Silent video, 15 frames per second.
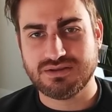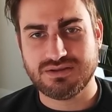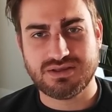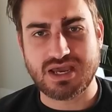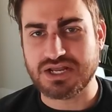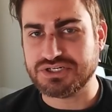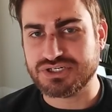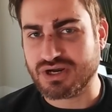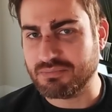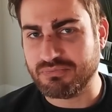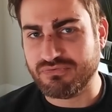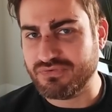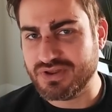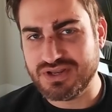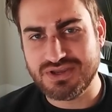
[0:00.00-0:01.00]
catch-up
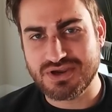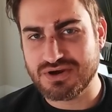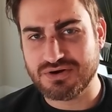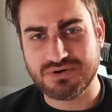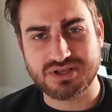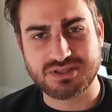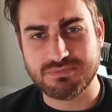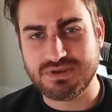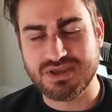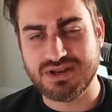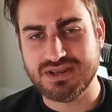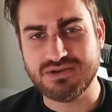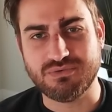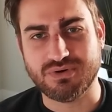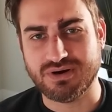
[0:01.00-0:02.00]
video at the
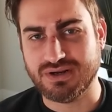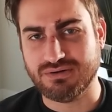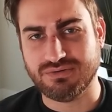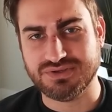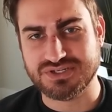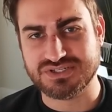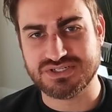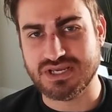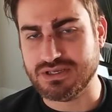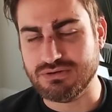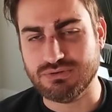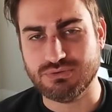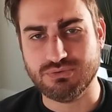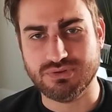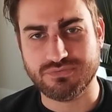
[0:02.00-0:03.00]
beginning where it'll just take
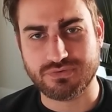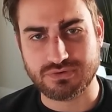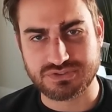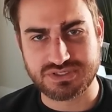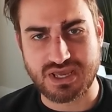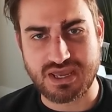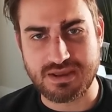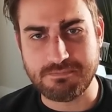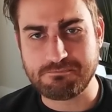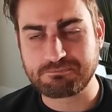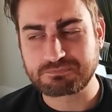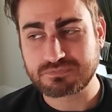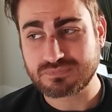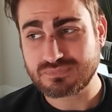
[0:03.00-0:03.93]
you through the first game.